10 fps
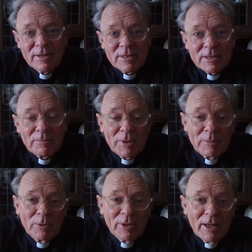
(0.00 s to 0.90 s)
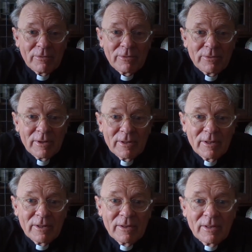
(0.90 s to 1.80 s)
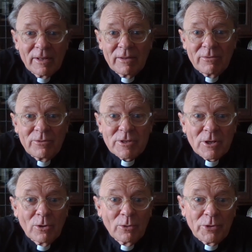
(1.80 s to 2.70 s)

Some people have physical